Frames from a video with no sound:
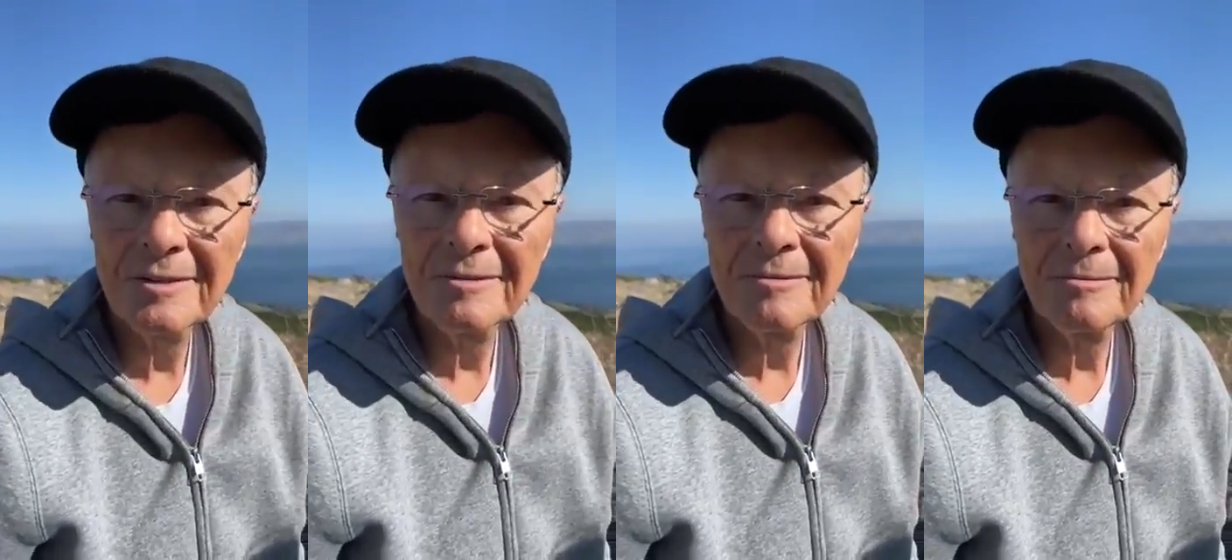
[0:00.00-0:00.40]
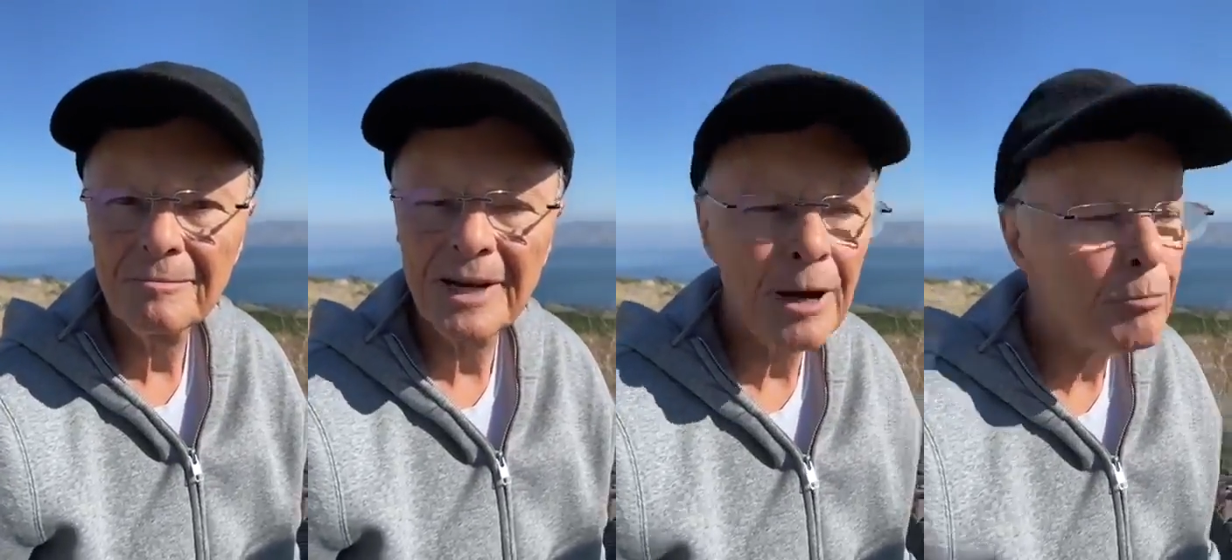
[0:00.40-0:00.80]
you
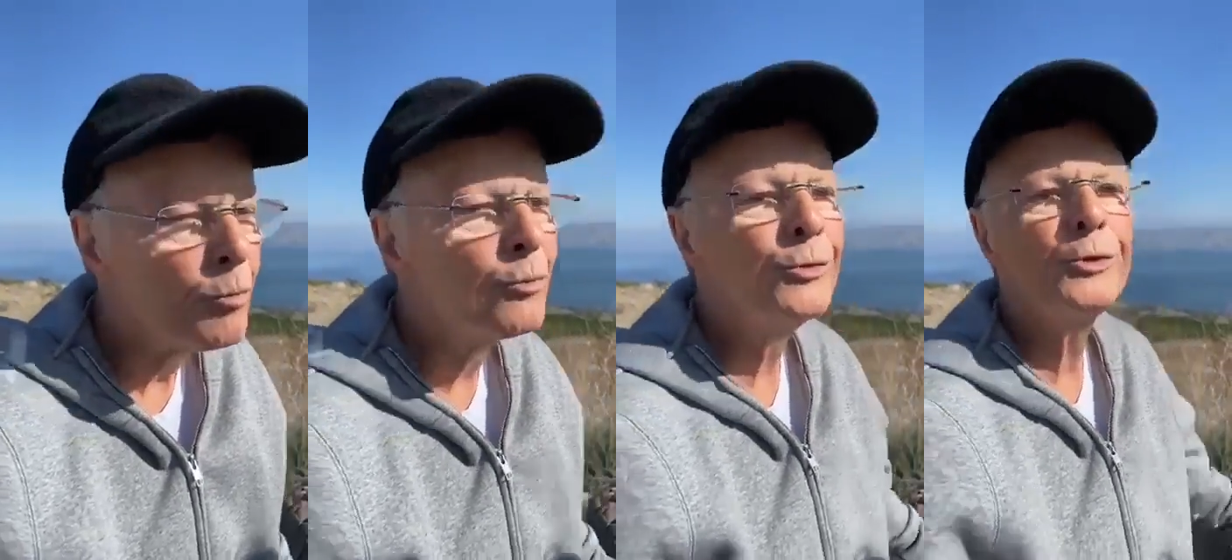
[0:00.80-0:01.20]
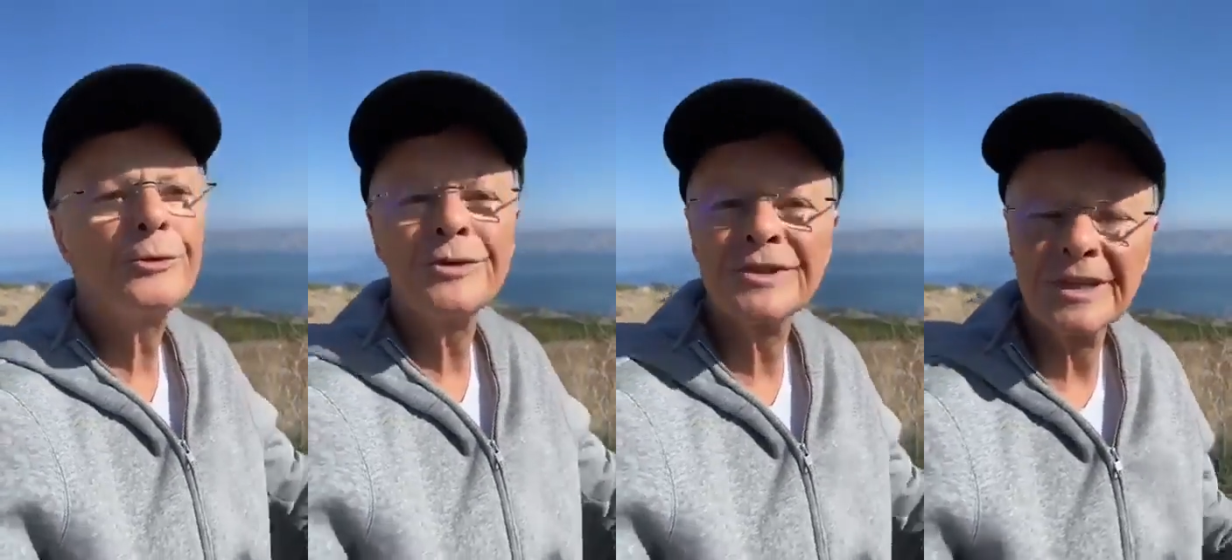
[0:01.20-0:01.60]
have much
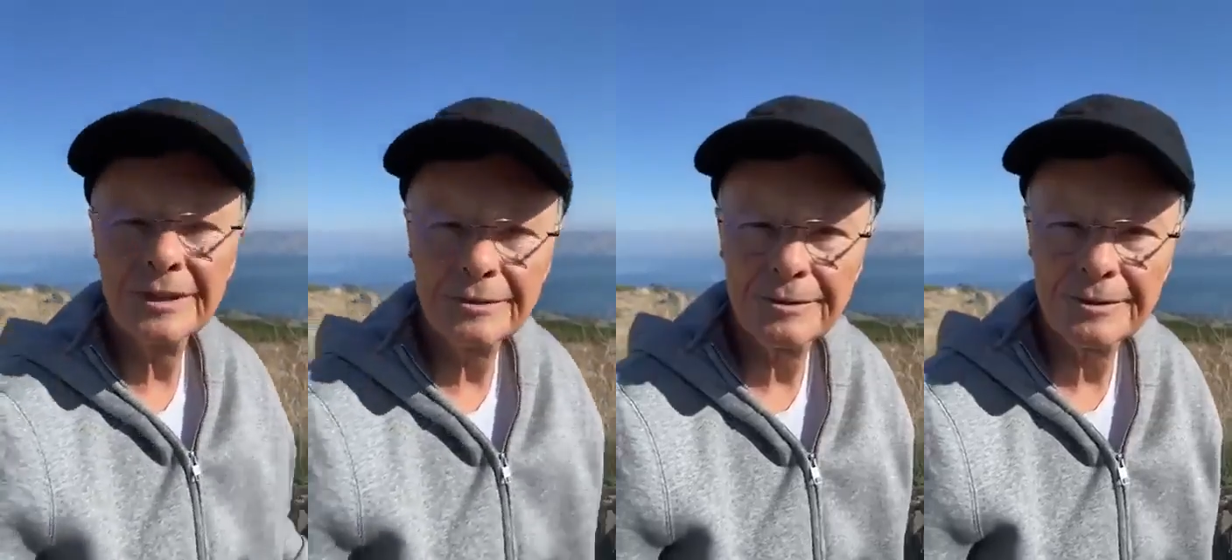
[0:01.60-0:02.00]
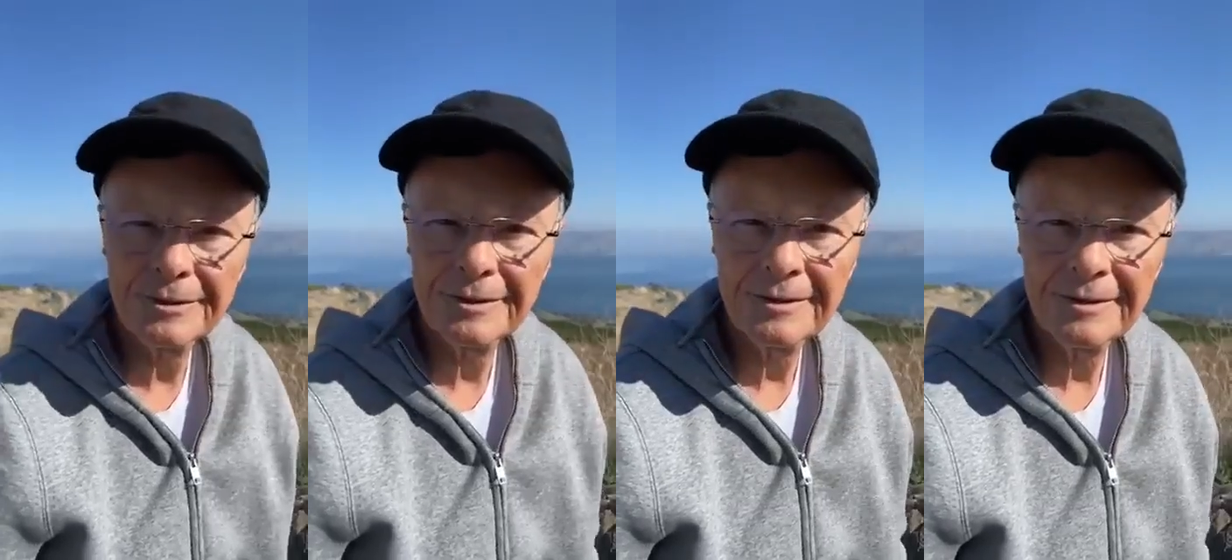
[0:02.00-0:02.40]
treasure
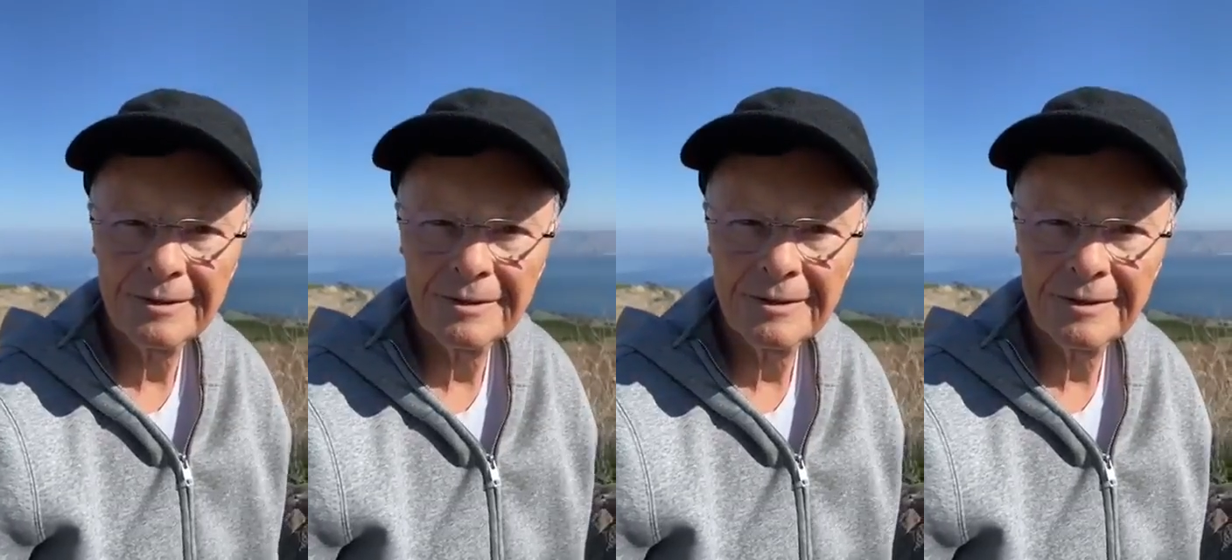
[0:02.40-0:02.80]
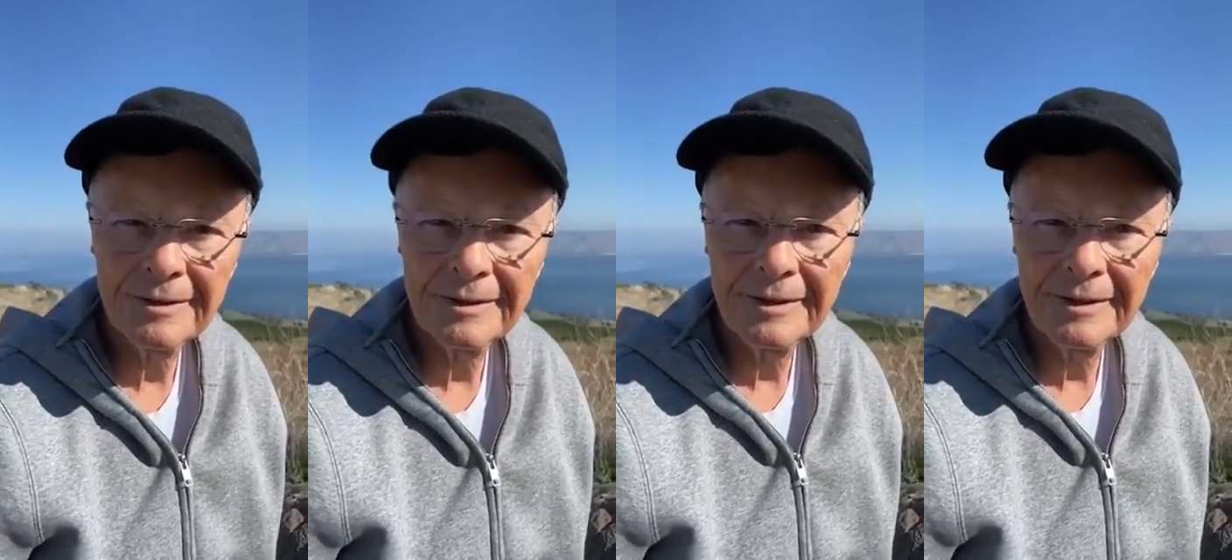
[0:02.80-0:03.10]
laid out.